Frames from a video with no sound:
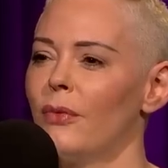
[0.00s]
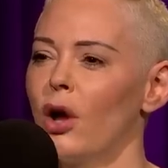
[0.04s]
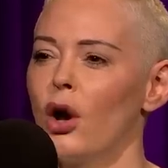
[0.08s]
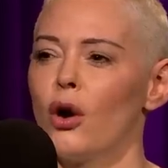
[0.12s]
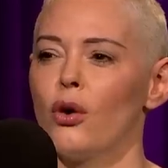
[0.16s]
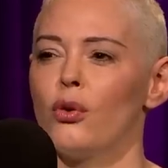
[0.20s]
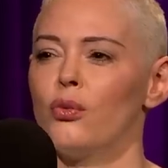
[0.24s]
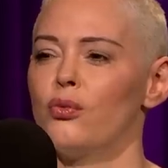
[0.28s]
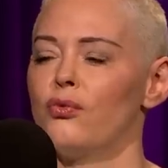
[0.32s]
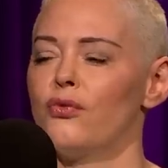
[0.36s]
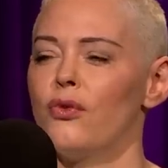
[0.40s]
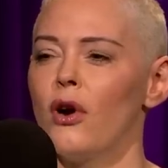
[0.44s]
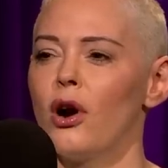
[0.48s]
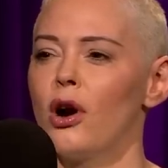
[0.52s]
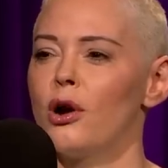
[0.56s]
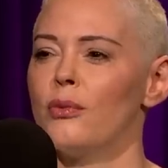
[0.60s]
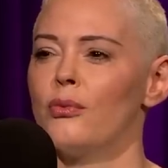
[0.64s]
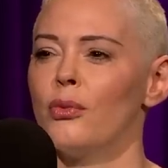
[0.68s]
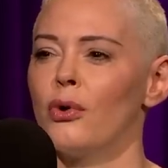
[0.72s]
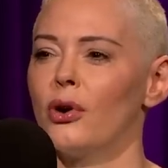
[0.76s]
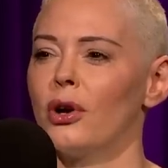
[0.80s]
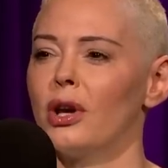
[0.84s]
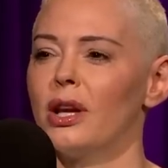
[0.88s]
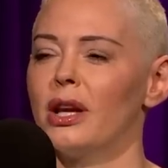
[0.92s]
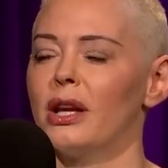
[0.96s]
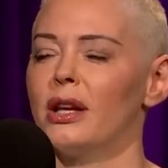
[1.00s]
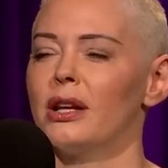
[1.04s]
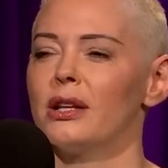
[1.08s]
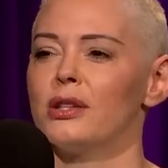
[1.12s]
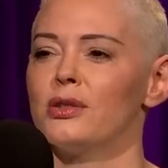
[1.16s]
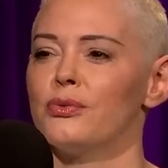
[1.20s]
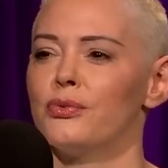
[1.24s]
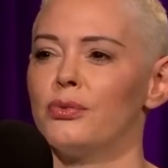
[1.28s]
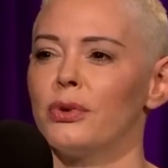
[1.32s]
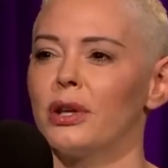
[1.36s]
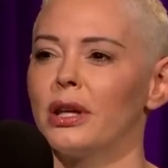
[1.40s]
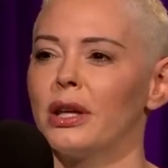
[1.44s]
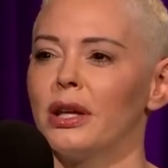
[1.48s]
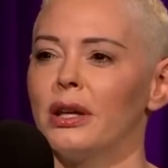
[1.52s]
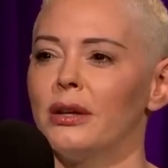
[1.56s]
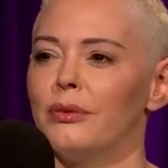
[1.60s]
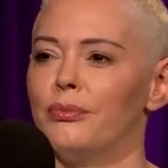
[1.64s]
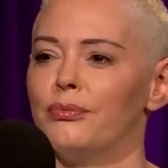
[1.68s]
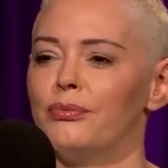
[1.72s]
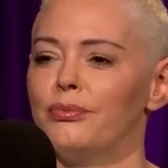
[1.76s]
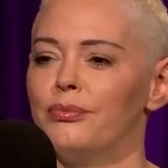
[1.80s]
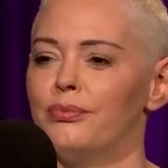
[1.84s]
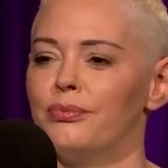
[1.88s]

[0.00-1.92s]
Oh, far more. He gets really.